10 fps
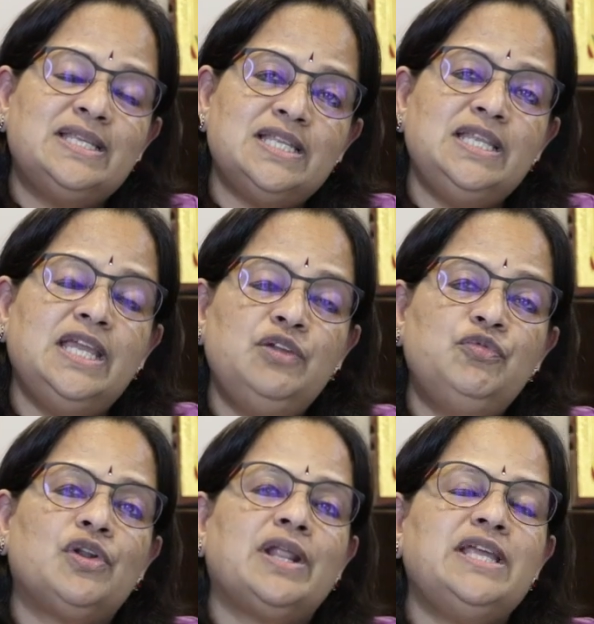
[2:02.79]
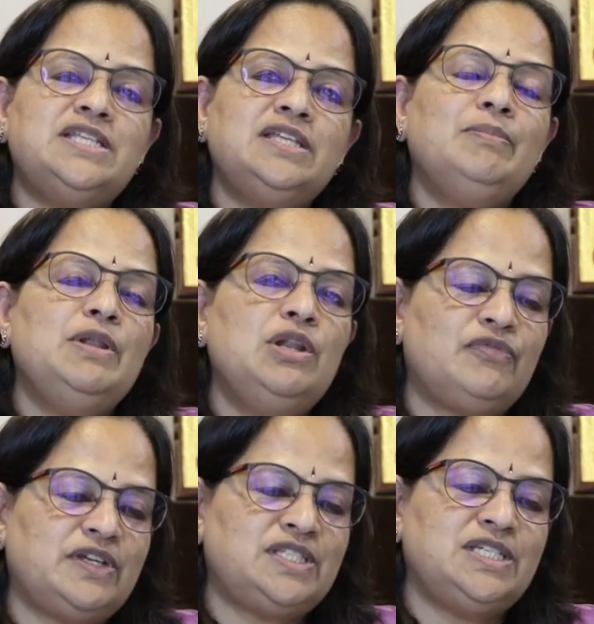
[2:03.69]
is a need for writing the bill
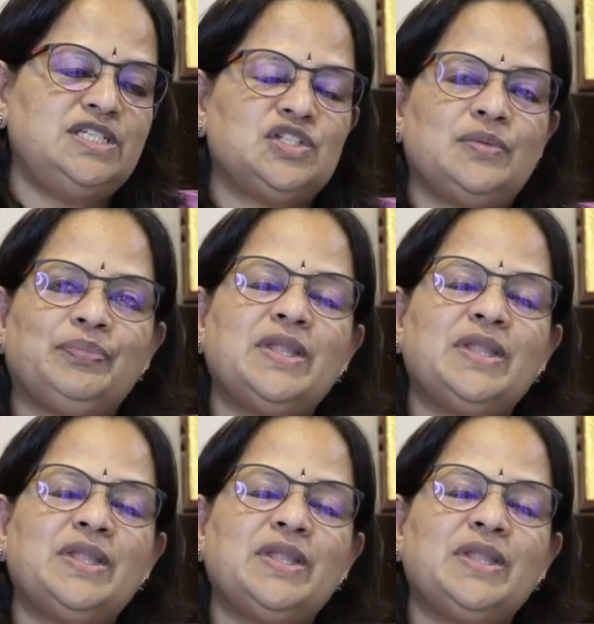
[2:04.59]
of exchange.